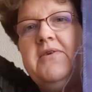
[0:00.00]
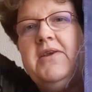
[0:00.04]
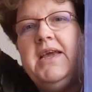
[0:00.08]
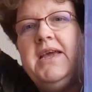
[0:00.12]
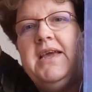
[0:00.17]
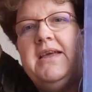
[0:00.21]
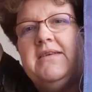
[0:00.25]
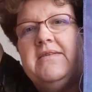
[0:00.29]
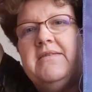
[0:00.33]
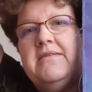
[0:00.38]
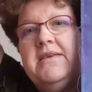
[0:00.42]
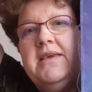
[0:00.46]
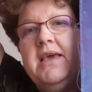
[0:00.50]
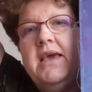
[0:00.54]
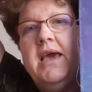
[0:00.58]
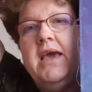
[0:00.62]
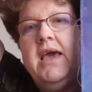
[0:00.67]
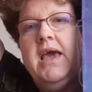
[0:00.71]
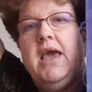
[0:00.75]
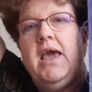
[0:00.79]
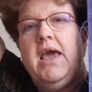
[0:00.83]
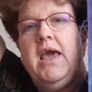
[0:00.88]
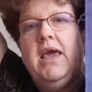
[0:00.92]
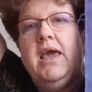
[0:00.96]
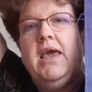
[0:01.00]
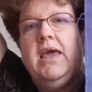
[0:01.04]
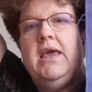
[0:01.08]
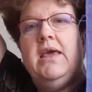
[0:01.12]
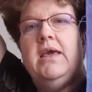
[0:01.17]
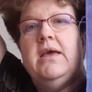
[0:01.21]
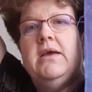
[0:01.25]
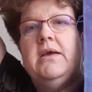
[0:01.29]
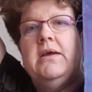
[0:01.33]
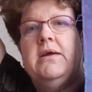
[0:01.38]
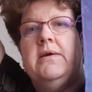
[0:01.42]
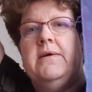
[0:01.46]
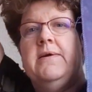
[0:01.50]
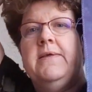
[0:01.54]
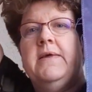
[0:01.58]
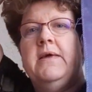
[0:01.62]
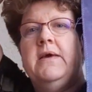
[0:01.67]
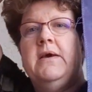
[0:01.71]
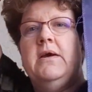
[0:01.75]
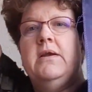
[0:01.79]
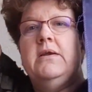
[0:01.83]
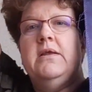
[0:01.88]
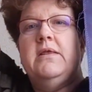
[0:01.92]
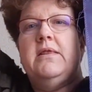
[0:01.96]
it is, yay!
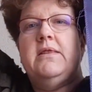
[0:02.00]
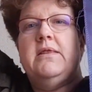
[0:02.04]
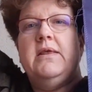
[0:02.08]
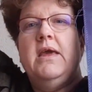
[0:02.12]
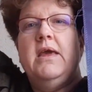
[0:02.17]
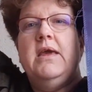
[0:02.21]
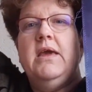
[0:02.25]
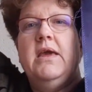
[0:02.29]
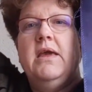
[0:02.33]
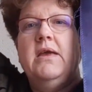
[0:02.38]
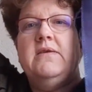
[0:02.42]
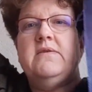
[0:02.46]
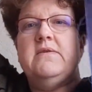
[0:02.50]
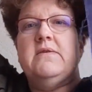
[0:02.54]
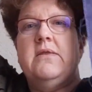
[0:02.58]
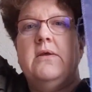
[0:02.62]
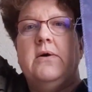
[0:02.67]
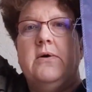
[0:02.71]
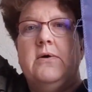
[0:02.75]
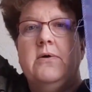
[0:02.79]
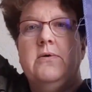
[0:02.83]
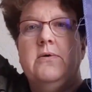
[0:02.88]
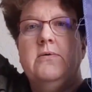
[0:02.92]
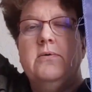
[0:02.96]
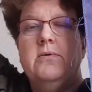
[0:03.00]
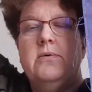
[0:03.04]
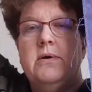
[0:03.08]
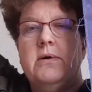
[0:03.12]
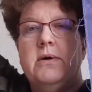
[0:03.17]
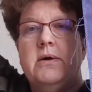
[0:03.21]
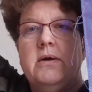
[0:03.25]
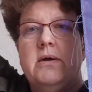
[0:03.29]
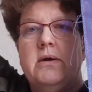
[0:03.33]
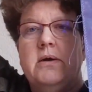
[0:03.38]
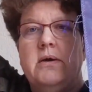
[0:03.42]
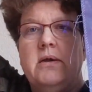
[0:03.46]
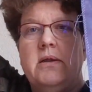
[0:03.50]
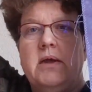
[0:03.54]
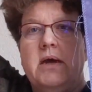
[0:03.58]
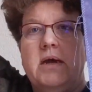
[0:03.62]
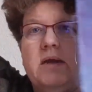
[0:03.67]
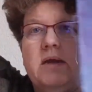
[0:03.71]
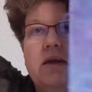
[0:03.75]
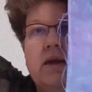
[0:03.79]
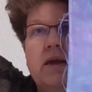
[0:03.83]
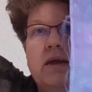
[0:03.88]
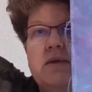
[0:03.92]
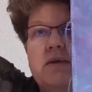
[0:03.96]
The thing is though,
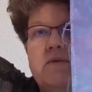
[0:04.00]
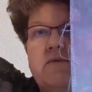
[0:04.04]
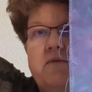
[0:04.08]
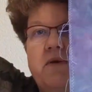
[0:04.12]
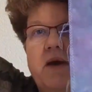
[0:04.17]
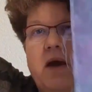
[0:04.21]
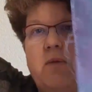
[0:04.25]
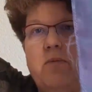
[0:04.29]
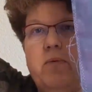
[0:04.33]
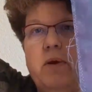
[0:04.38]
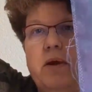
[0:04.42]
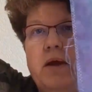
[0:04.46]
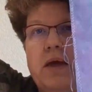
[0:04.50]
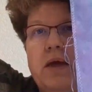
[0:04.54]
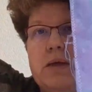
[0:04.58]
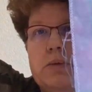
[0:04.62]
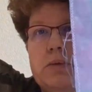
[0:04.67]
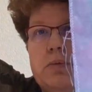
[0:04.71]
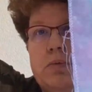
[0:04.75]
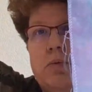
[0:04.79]
that this fabric is